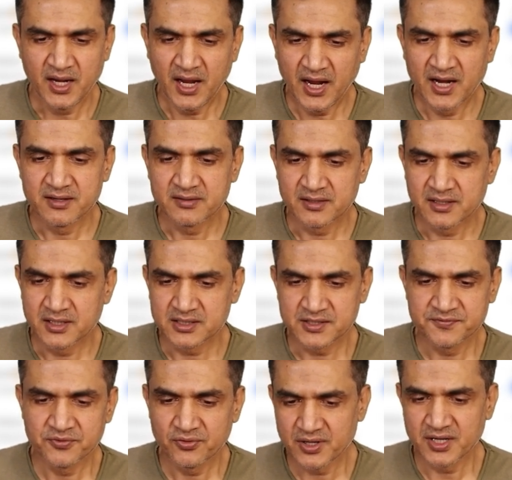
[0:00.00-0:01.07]
And
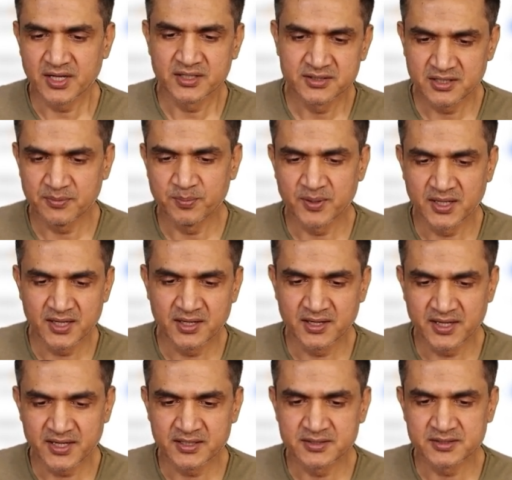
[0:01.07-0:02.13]
if you have another reply
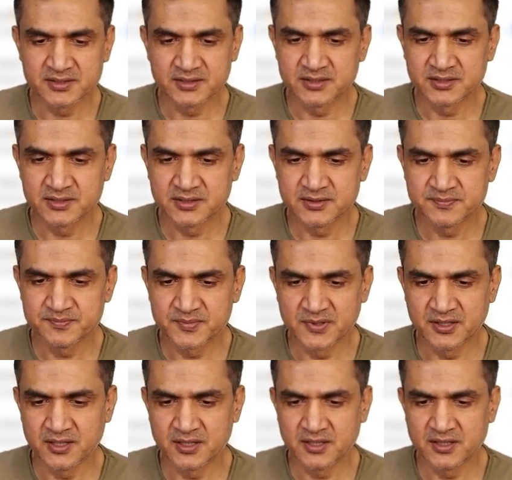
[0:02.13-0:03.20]
like
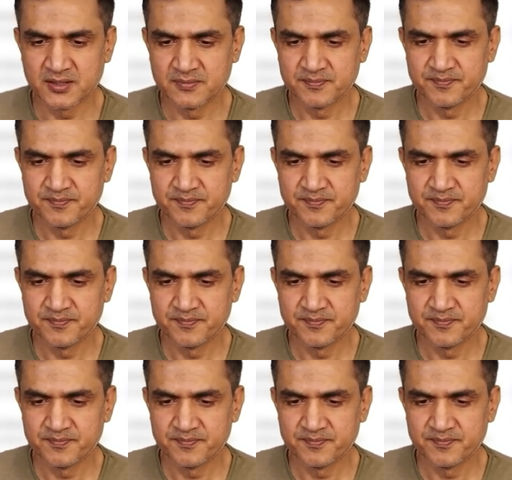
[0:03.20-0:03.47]
I'm